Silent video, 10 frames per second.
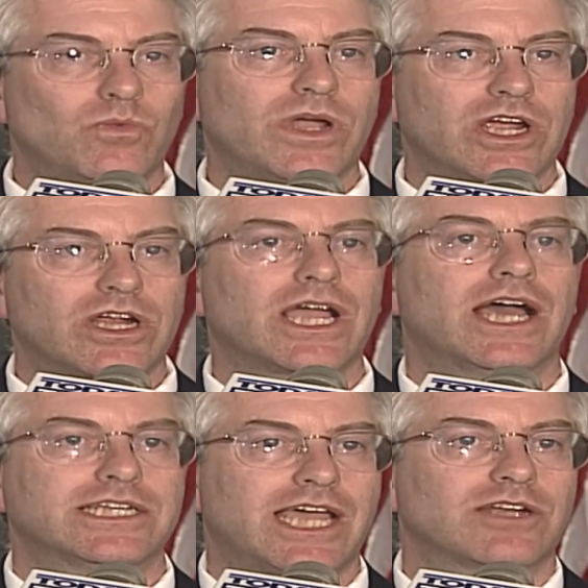where
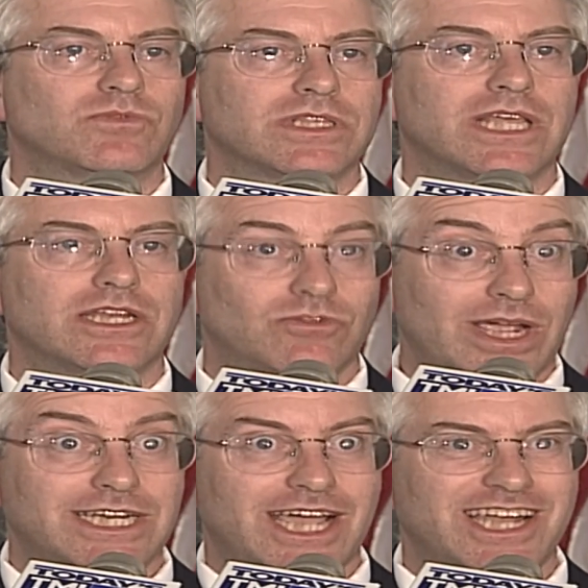contact with
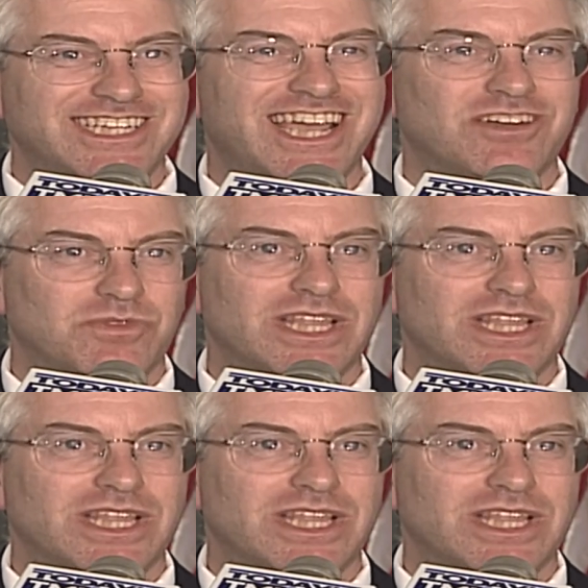direct contact